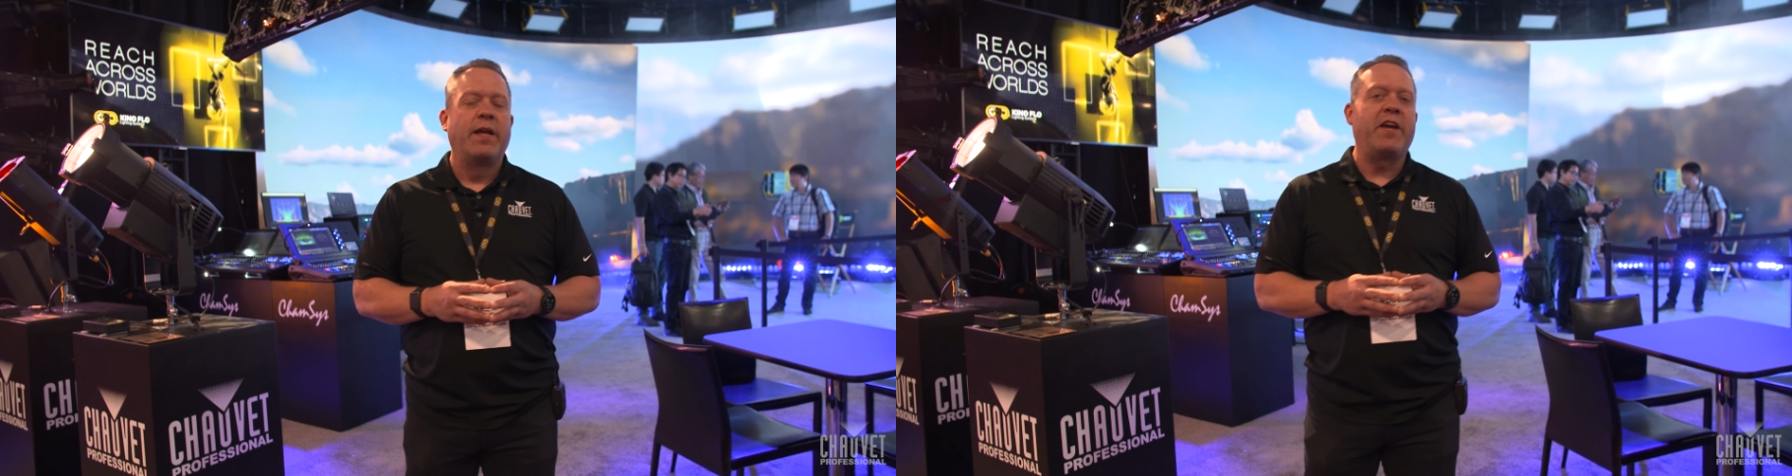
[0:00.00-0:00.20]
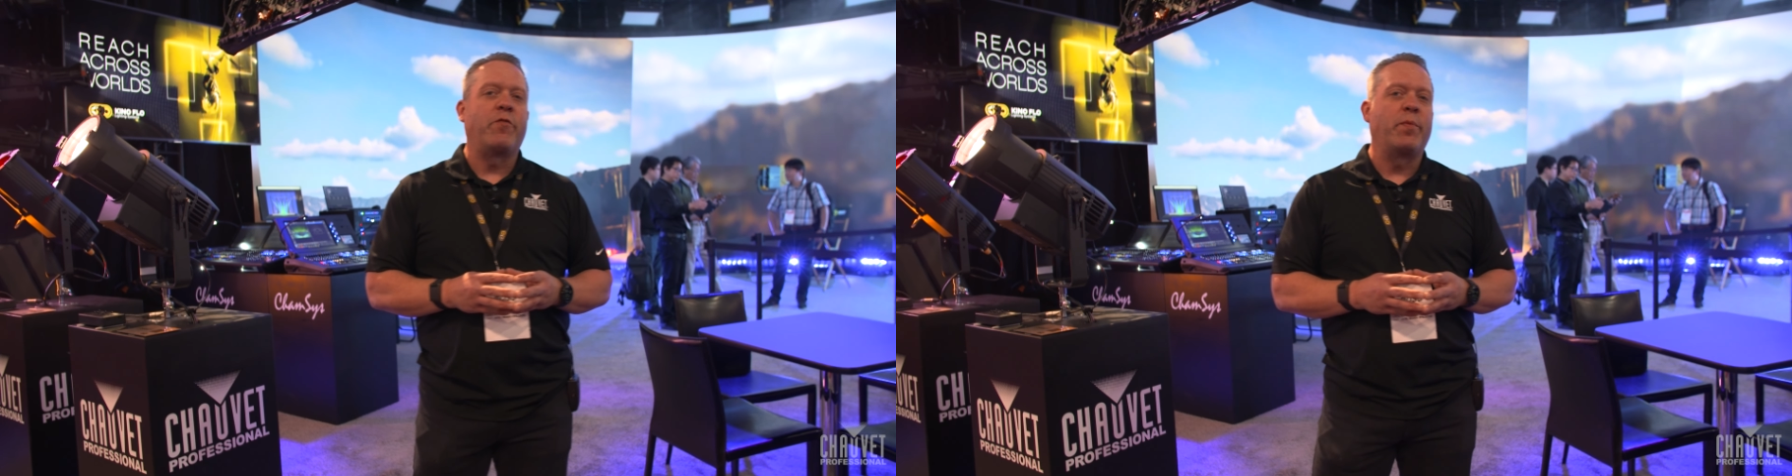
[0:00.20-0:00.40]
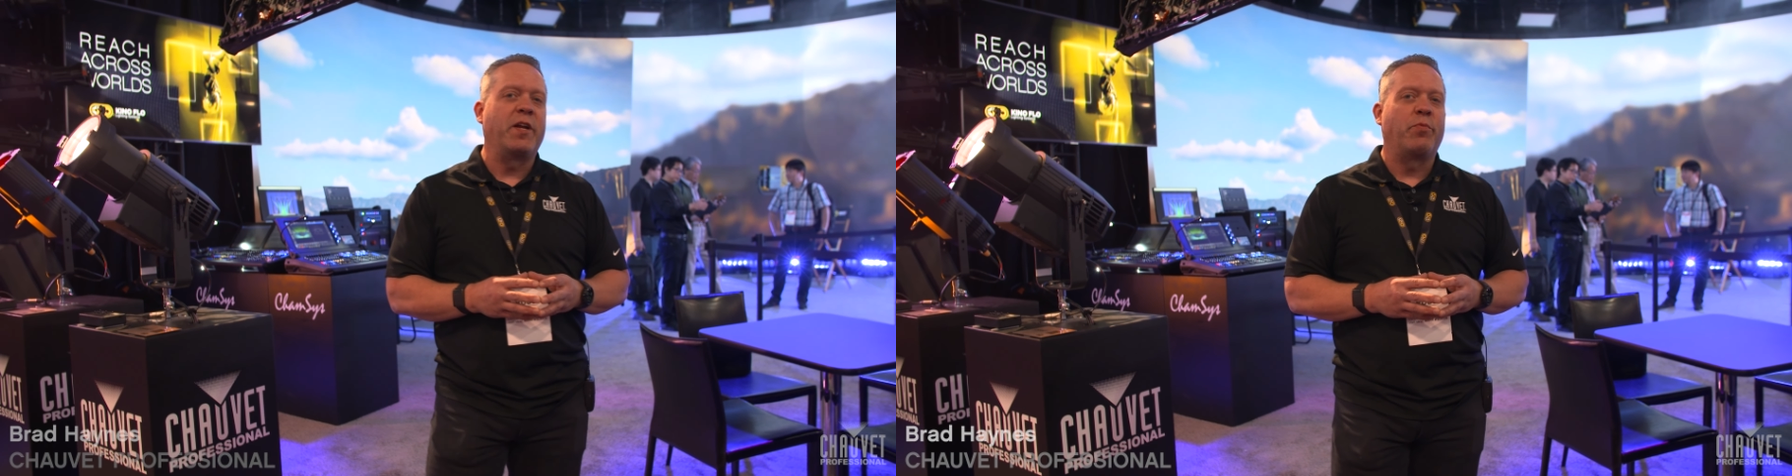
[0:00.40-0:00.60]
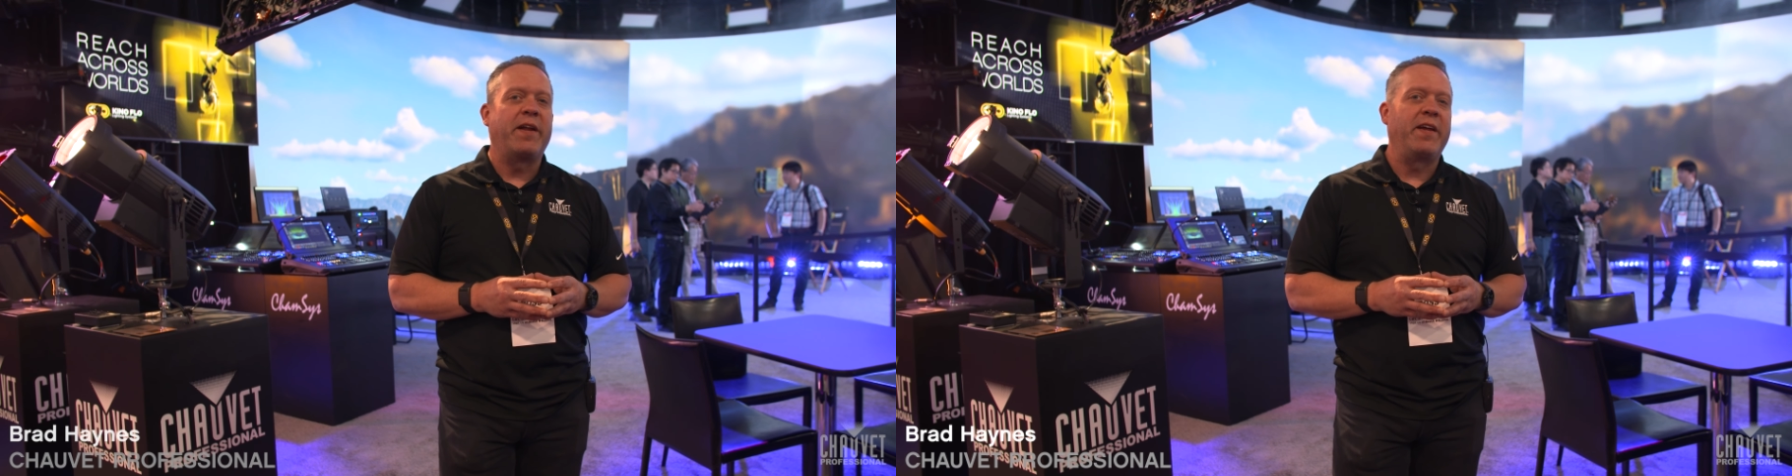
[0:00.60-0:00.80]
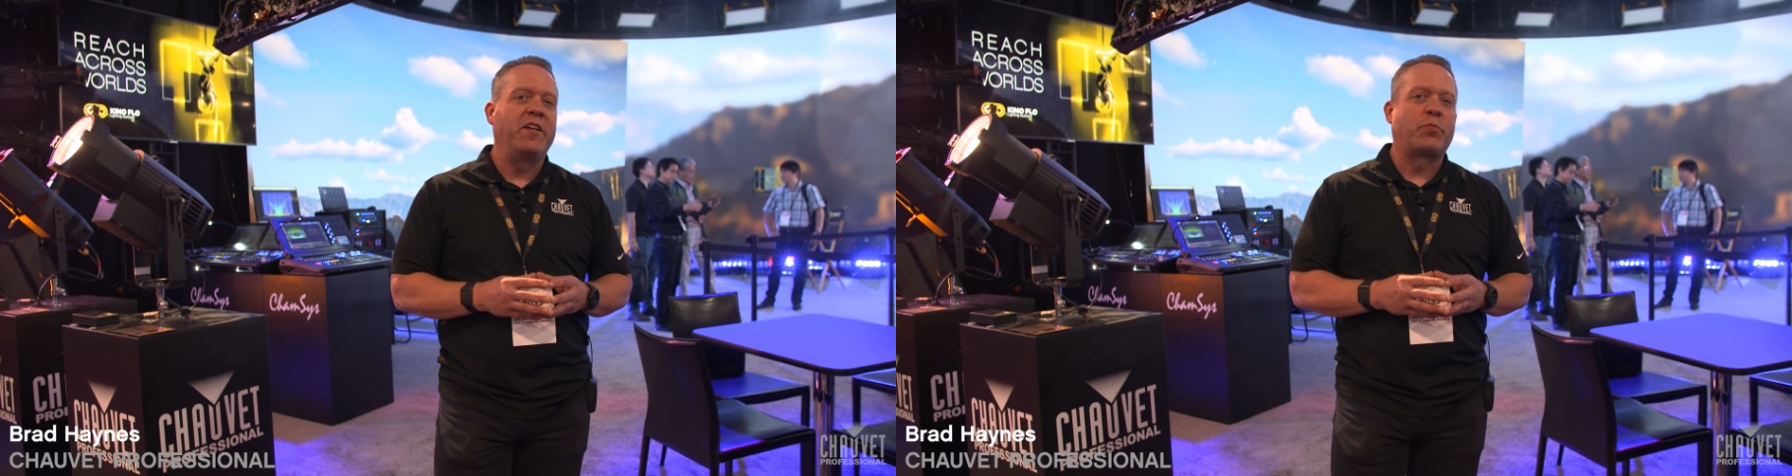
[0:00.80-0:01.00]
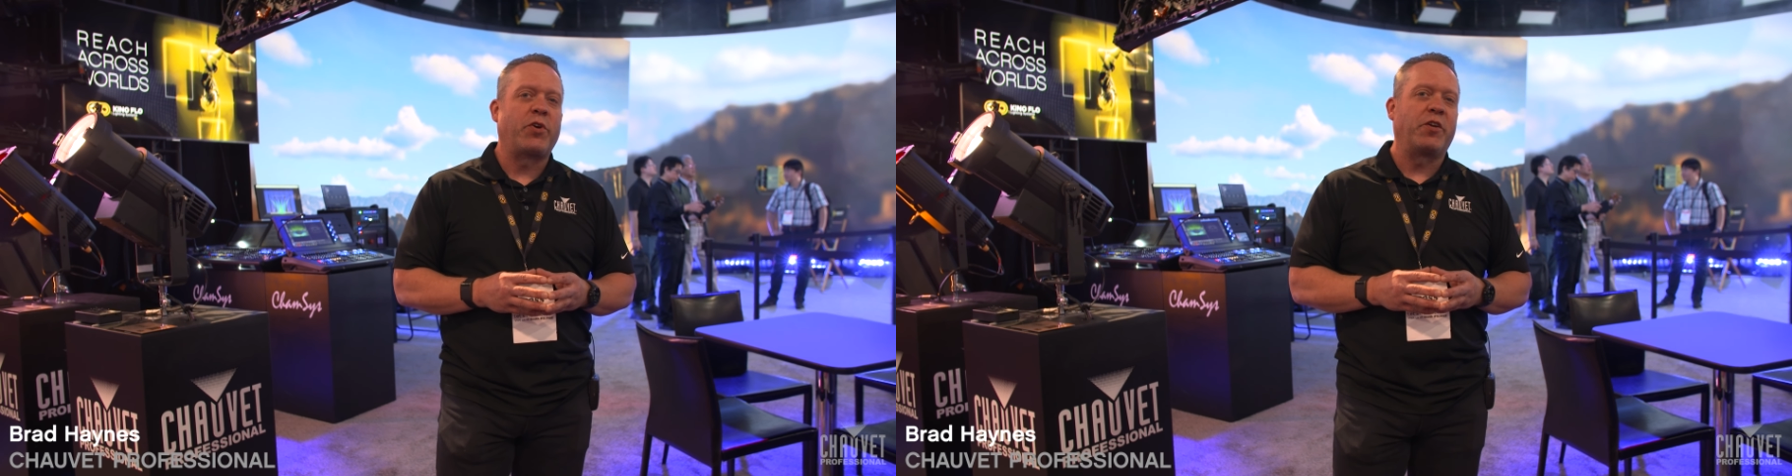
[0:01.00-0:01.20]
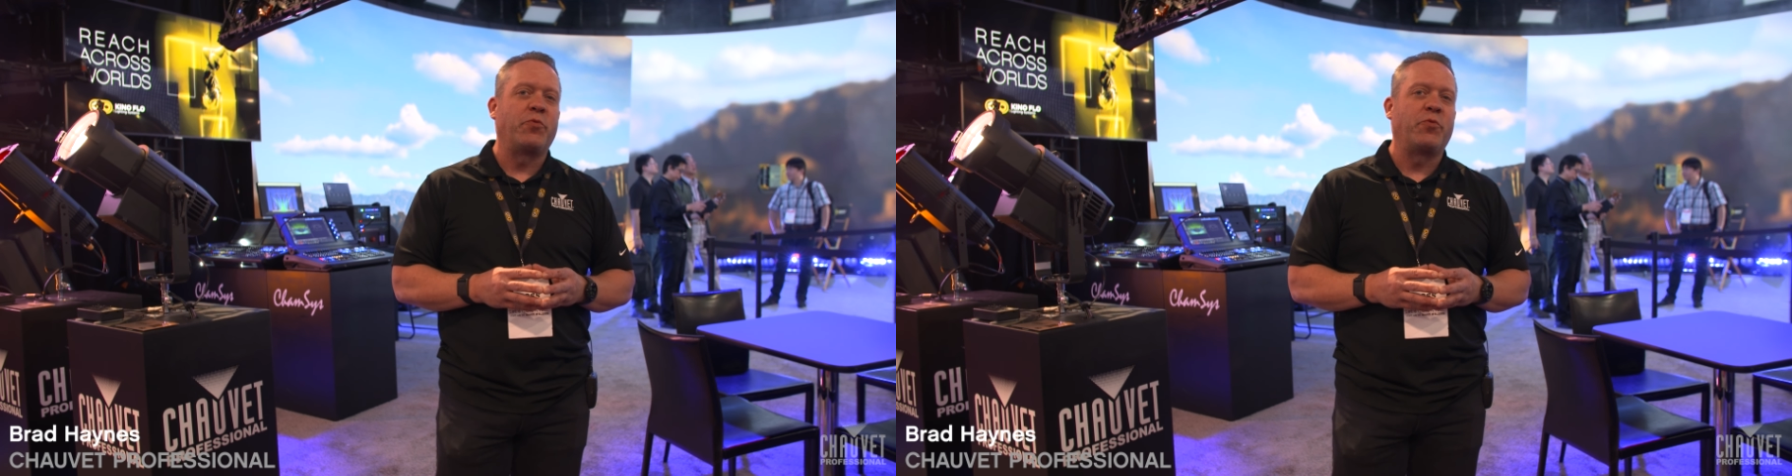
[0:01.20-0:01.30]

Hey everybody, Brad Haynes, Product